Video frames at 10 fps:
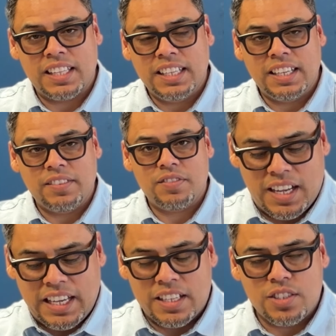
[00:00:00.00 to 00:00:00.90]
leaf
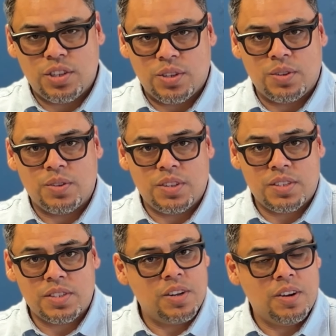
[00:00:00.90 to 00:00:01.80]
into the
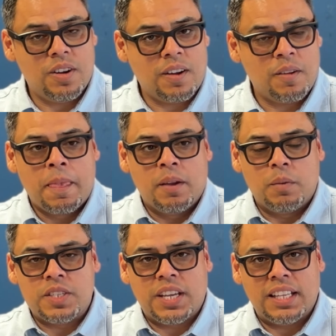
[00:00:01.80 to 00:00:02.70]
cigar,
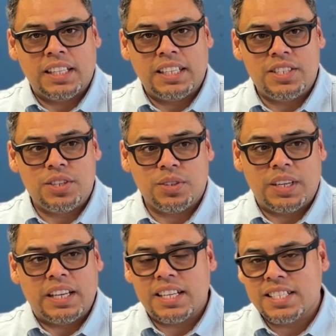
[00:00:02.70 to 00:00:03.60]
which can lead
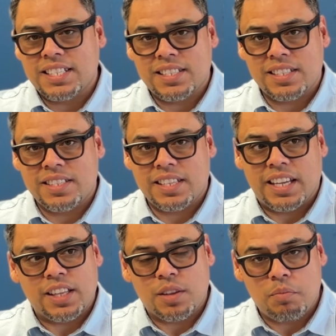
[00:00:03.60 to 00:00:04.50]
to
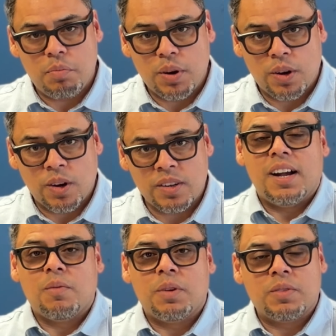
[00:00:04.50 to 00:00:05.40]
inconsistency in the burn.
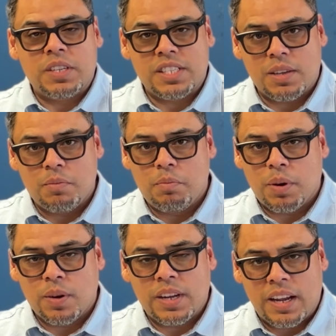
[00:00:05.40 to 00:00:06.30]
When we see
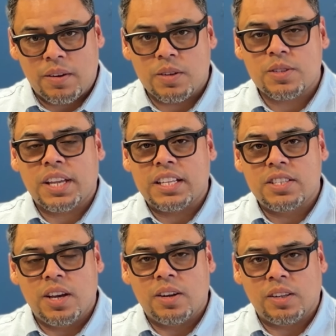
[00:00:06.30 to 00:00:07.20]
burn errors
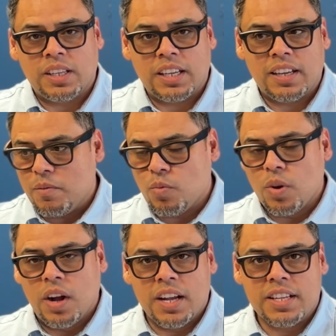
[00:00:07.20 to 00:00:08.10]
like tunneling,
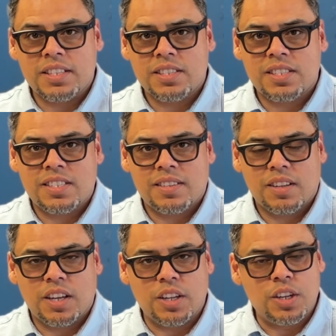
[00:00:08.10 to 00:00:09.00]
runs,
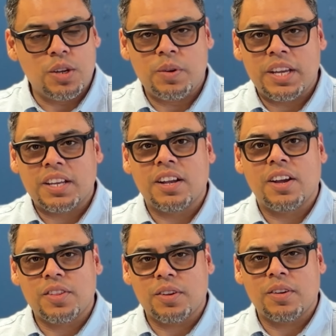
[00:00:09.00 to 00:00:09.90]
canoeing, and
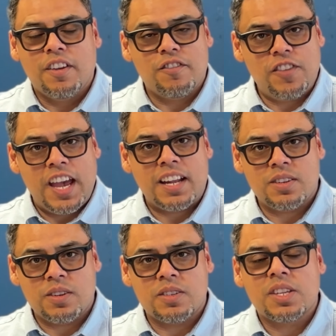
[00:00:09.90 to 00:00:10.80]
other
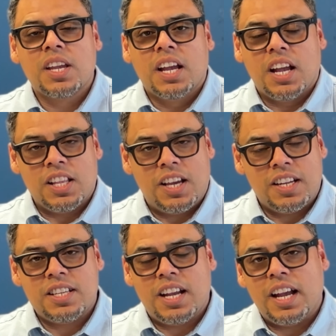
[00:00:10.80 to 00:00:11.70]
factors, a lot
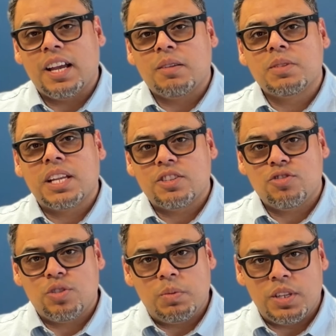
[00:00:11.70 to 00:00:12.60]
of times that's
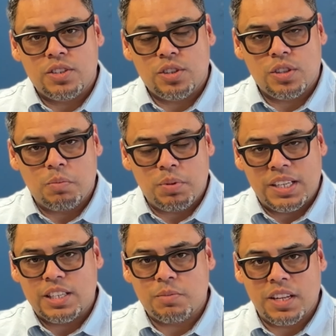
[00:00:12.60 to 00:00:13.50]
attributed to the
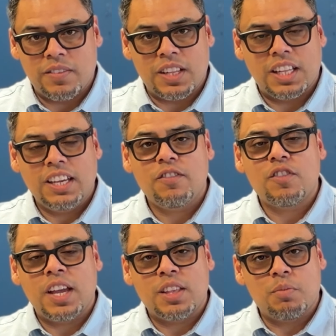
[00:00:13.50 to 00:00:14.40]
placement of the leaf
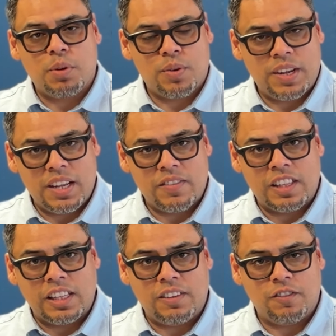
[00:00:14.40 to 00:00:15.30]
and the burn rate of the
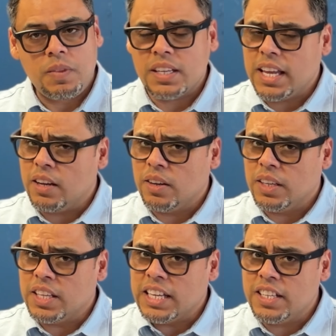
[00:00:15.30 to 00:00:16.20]
leaf. Now,
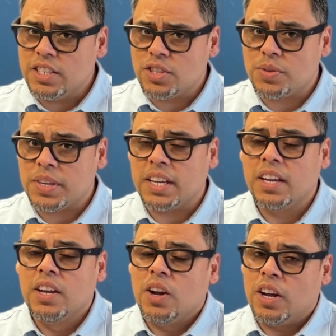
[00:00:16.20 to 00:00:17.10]
in the industry,
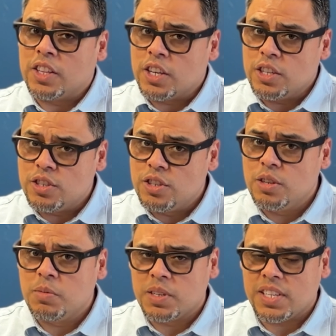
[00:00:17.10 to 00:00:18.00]
on the
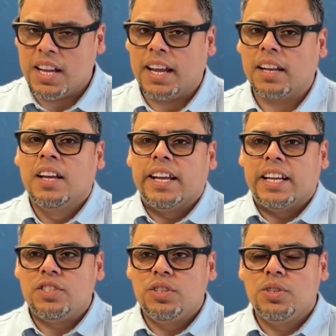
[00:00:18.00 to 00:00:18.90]
consumer side,
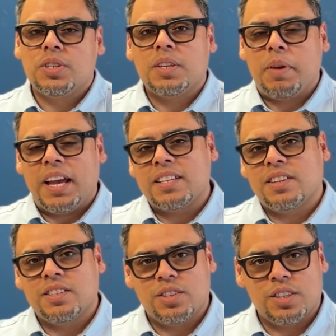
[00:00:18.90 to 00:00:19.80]
it's usually passed
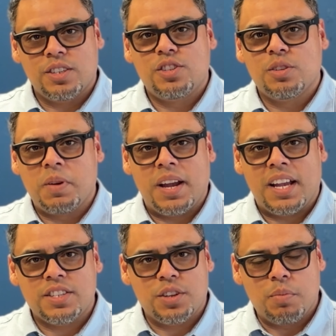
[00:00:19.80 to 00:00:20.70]
on to the consumer
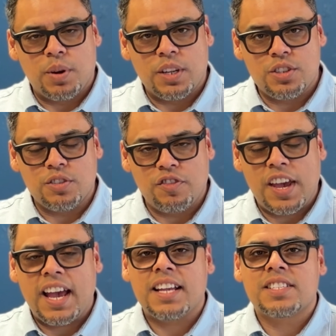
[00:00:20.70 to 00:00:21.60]
as you're burning too
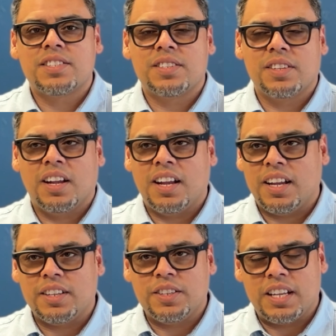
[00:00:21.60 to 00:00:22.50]
fast,
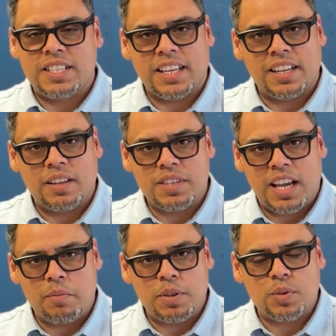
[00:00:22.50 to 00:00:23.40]
you're not taking enough
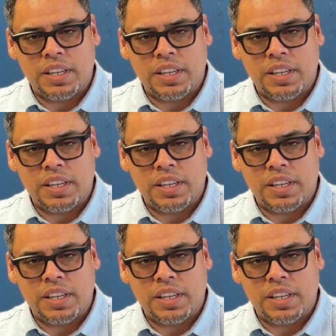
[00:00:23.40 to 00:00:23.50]
time between